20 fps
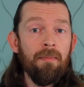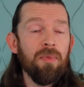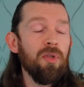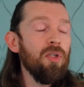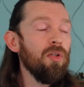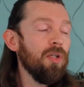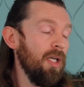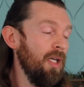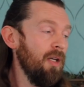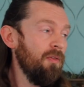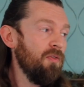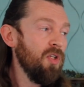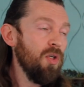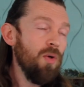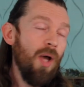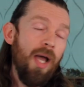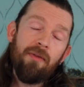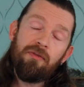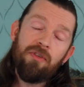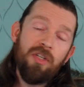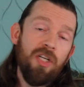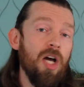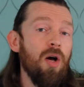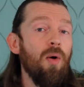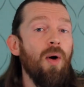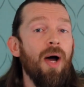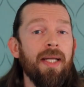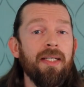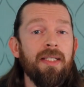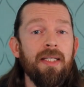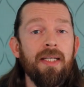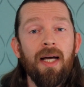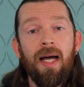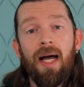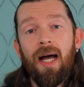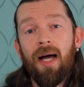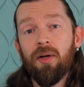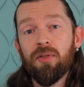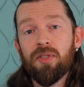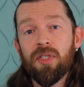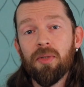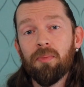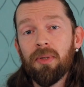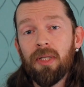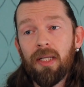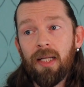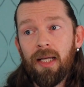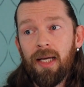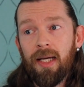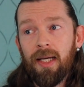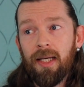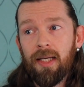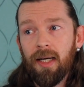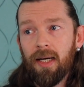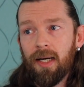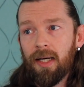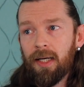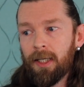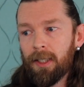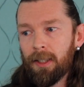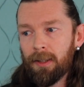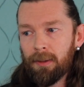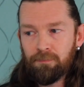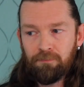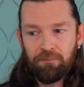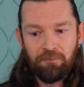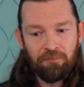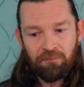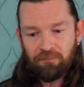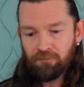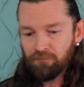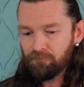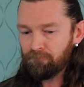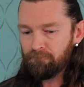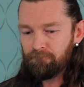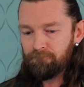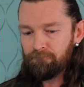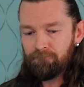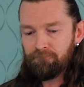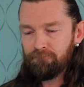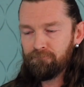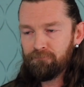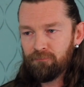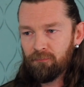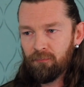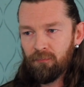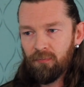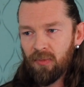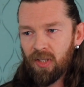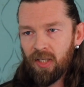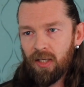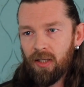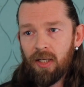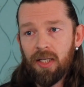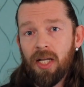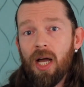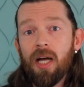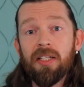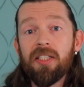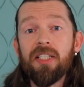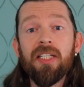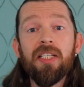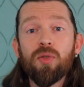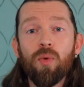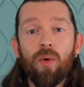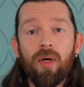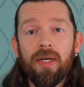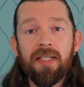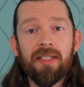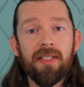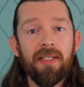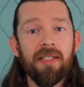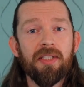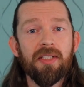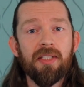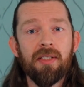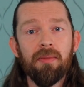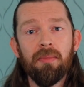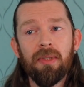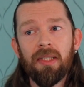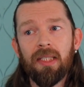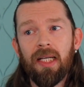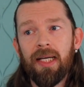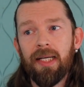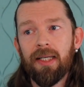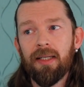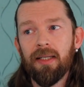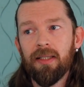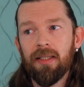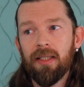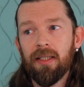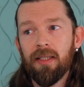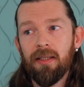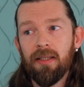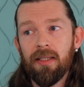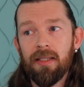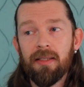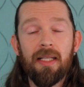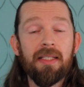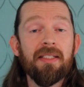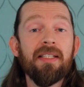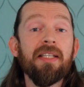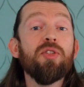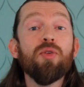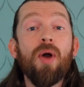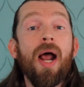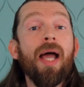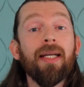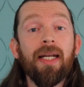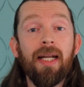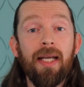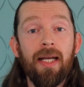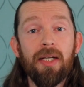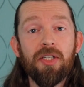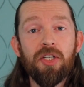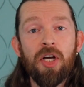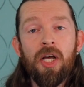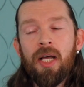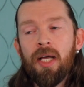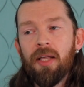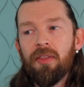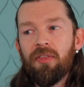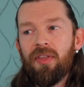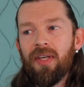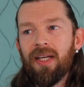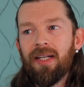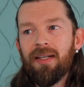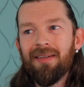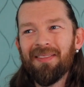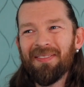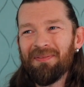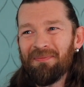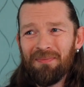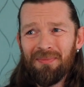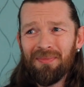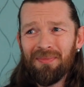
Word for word: look, if you have no idea how to play um, a a D20 system like, uh, let, let's say, Dragon Age, then